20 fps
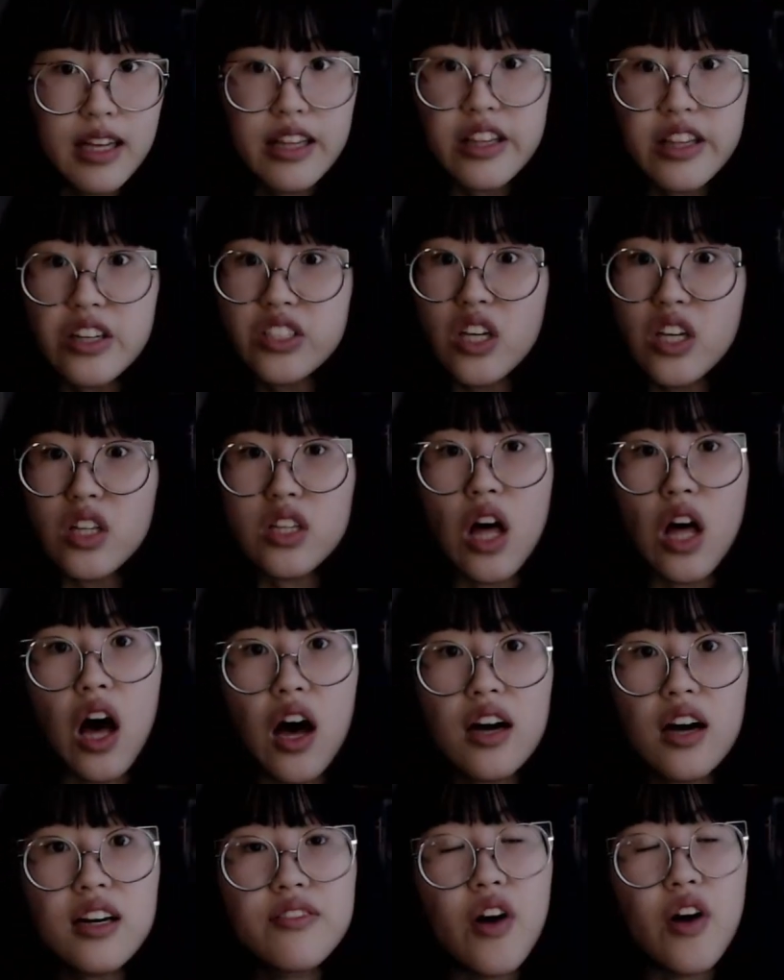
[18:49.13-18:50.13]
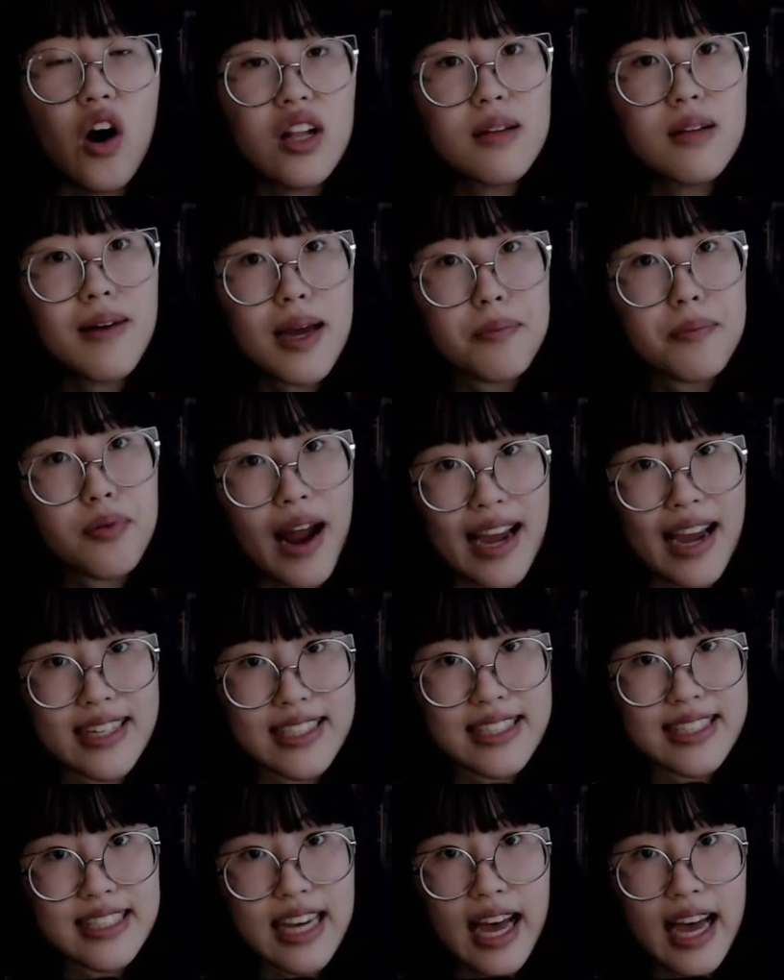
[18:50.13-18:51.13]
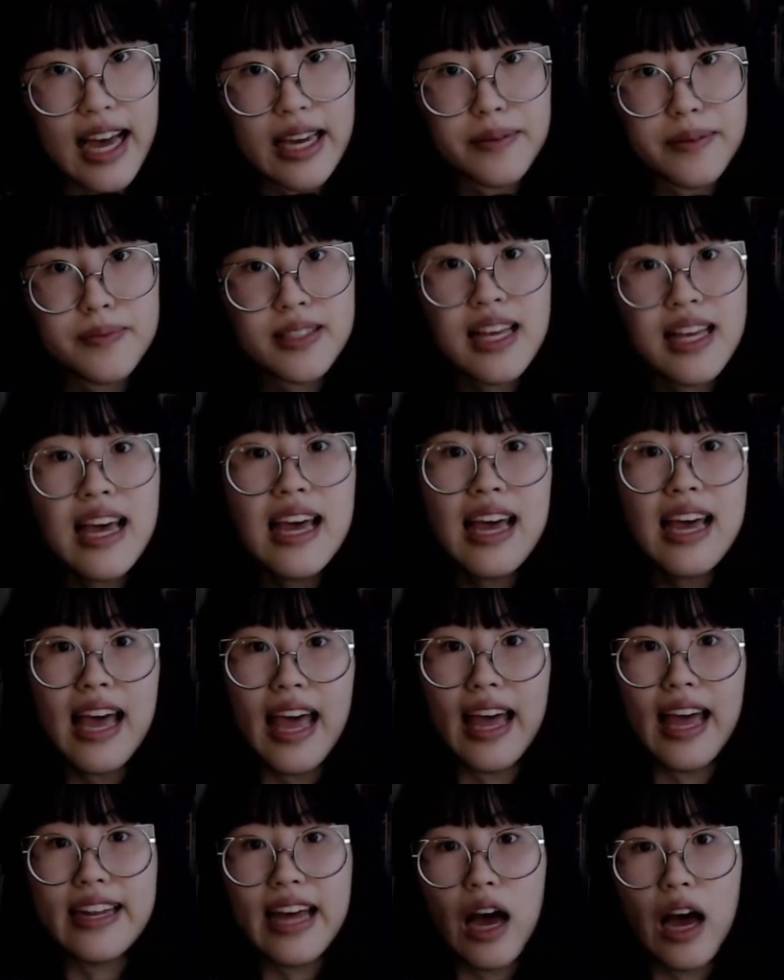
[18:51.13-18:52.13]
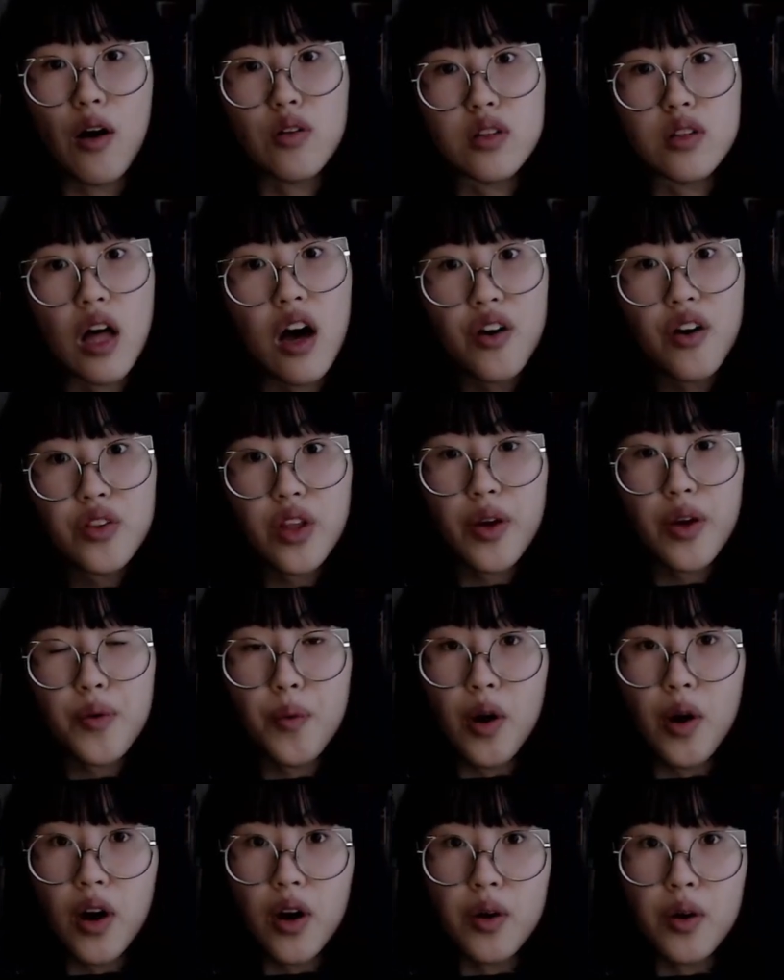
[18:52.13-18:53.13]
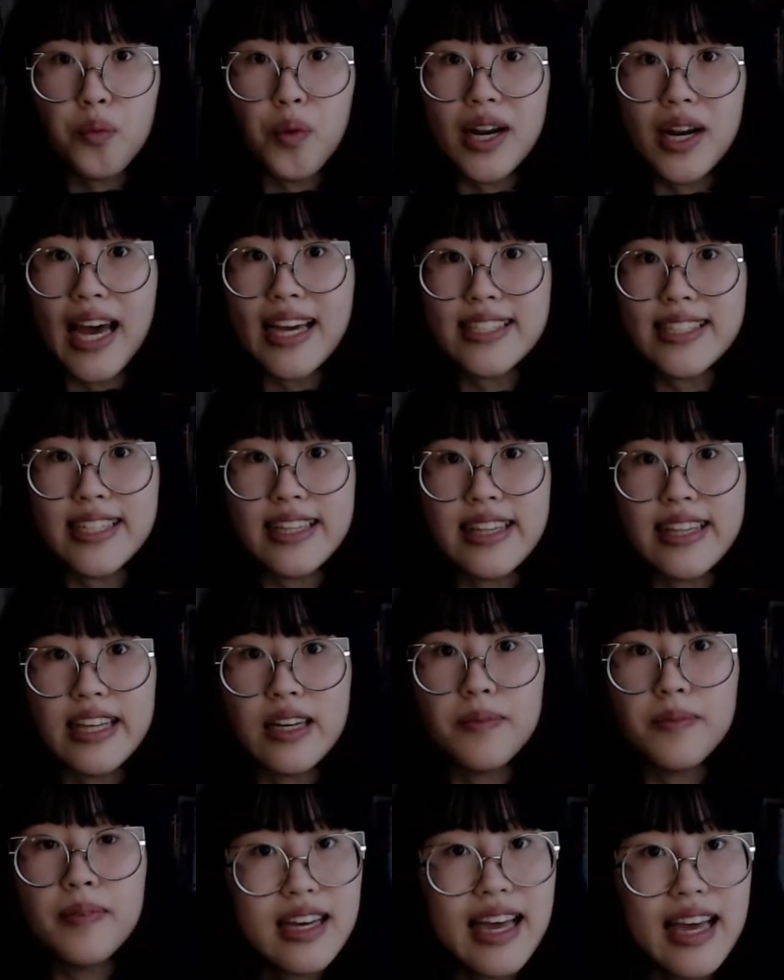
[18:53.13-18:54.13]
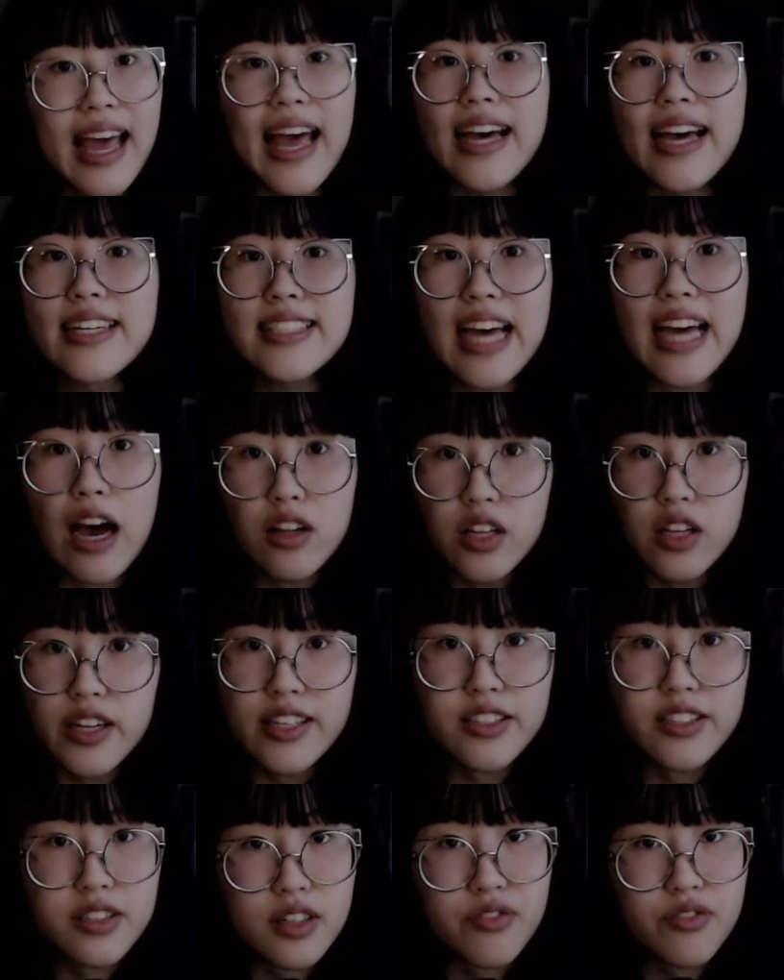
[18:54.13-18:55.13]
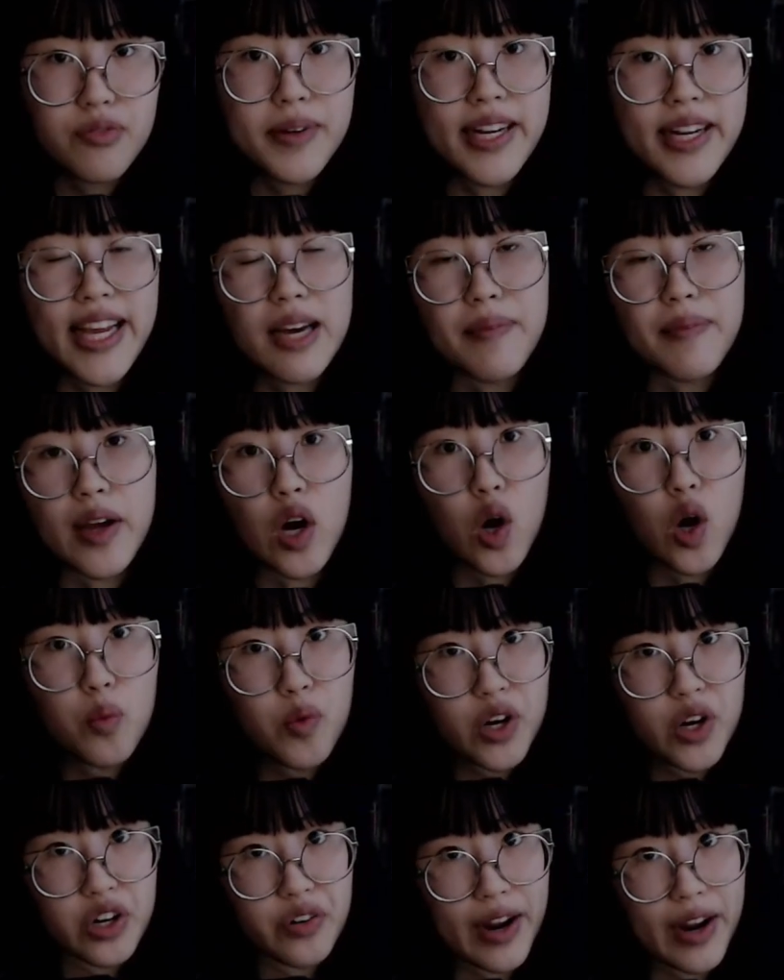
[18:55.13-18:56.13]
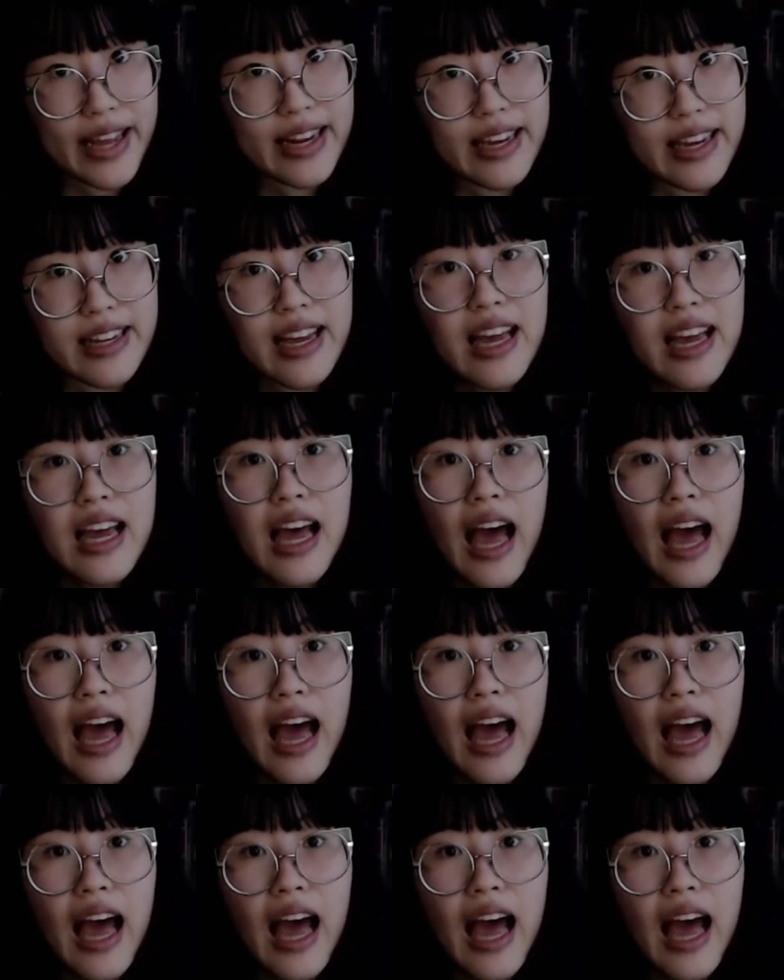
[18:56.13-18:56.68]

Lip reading: There's a log of all of my practice times and how long they were, when I did them, and how long it took for me to get my homework graded.